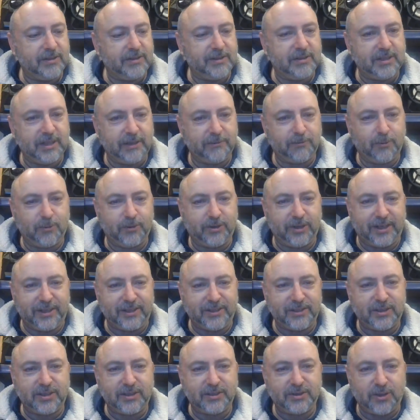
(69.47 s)
several
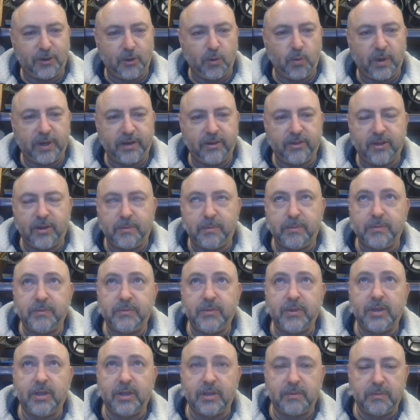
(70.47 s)
things. So one of them
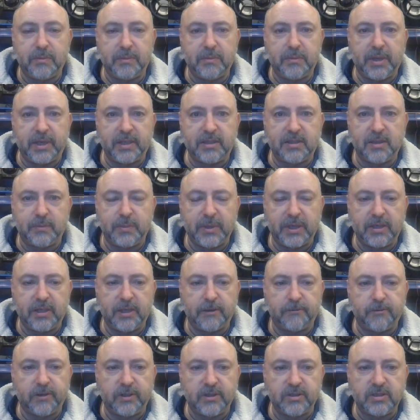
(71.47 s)
that makes a big
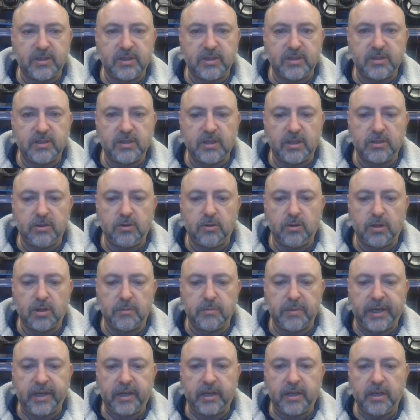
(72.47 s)
difference is that you can
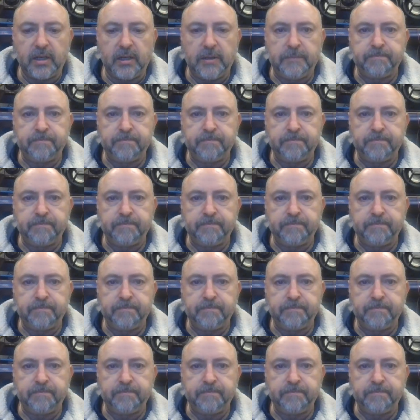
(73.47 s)
make